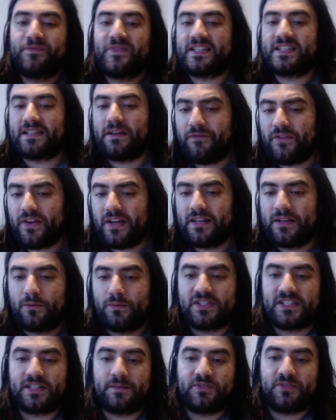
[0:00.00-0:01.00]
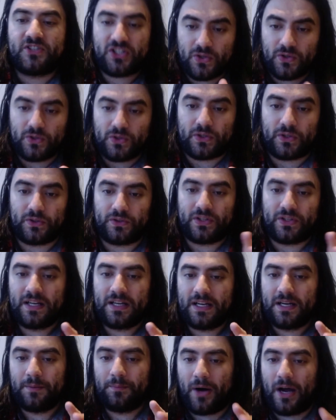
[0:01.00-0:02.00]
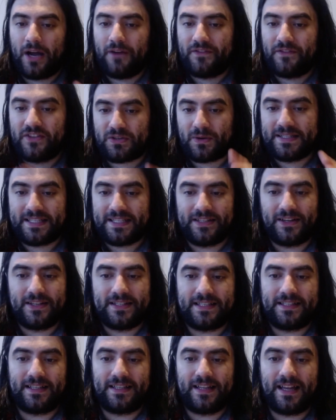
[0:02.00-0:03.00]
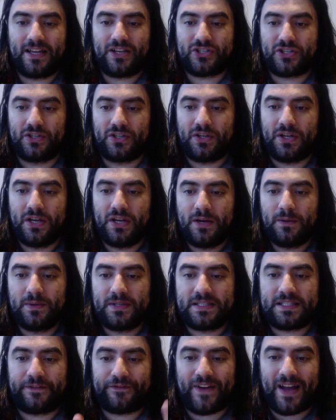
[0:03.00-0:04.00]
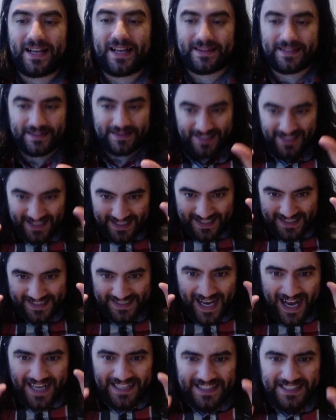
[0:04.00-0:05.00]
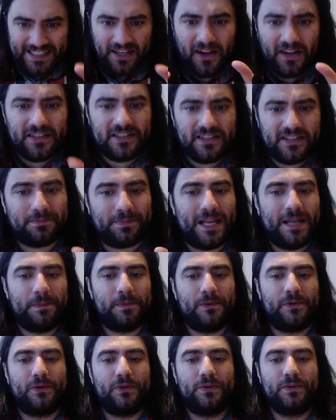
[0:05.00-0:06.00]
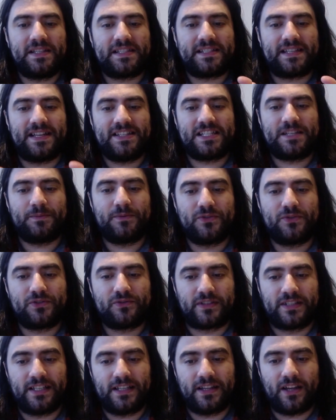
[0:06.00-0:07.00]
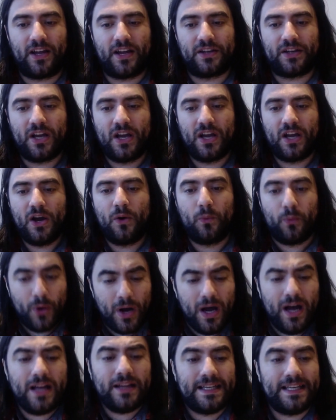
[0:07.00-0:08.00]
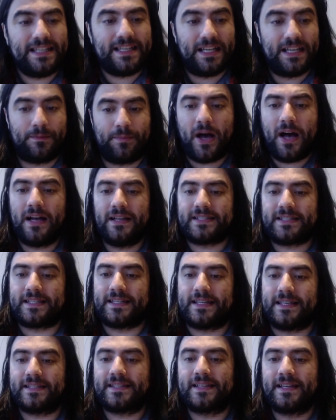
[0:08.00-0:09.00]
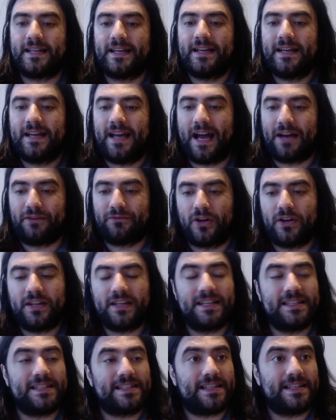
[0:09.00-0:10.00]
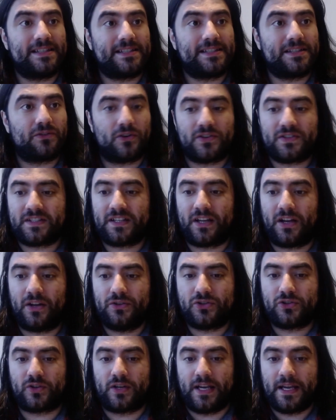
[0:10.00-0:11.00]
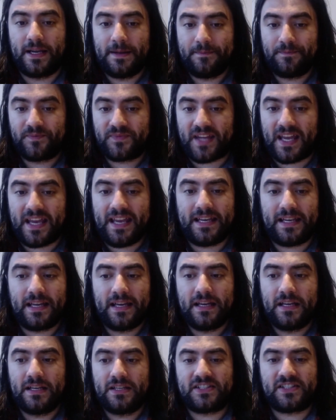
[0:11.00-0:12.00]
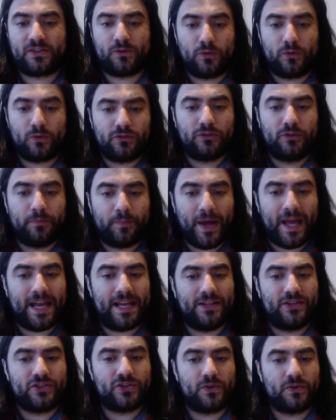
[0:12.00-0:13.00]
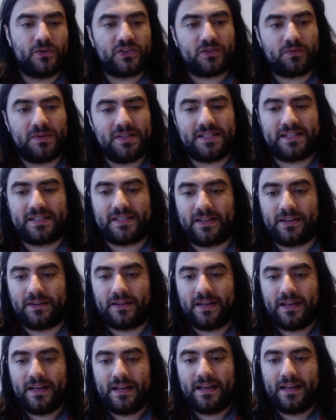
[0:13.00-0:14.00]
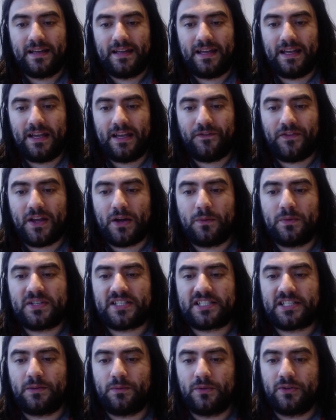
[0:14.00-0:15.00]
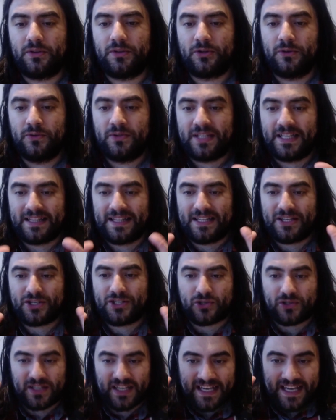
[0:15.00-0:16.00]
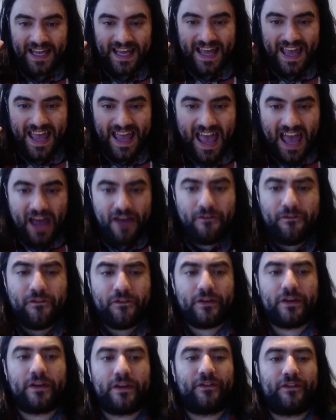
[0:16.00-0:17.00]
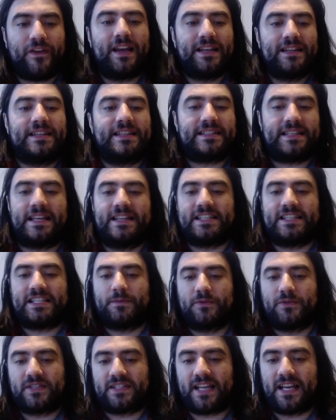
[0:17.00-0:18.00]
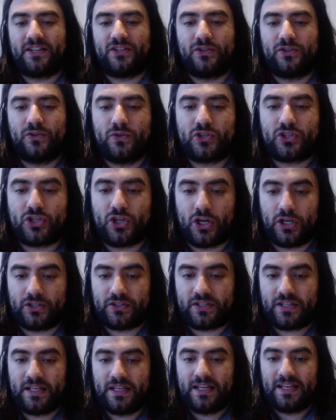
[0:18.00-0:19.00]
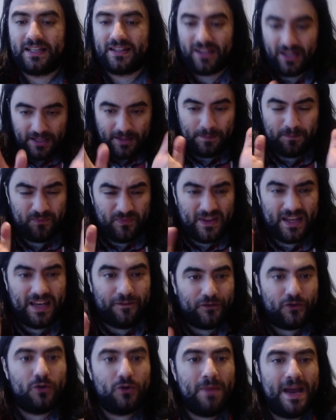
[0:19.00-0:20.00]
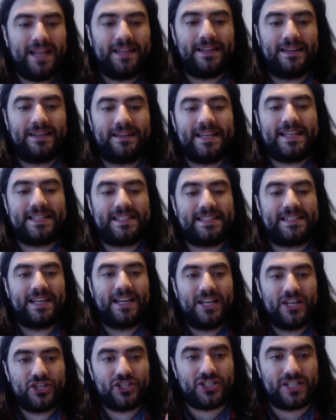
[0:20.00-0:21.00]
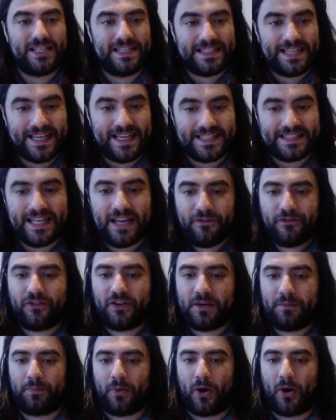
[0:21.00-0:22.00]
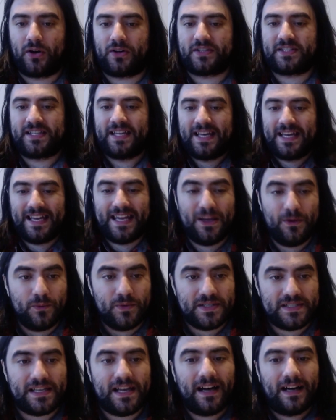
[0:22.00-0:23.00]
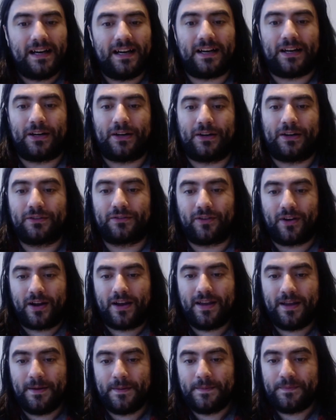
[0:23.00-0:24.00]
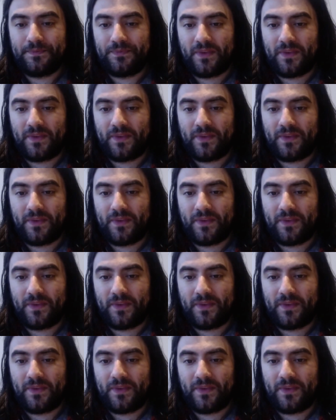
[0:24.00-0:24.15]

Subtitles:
Something that was obscured by the 2019 election was the fact that the exact kind of people who the sensibles really like were leading parties and running in seats across the country. Take Squirrelbane Joe Swinson. If there was someone who did literally everything the sensible said you should, like, if you made a list, she ticked every box. It was her, right?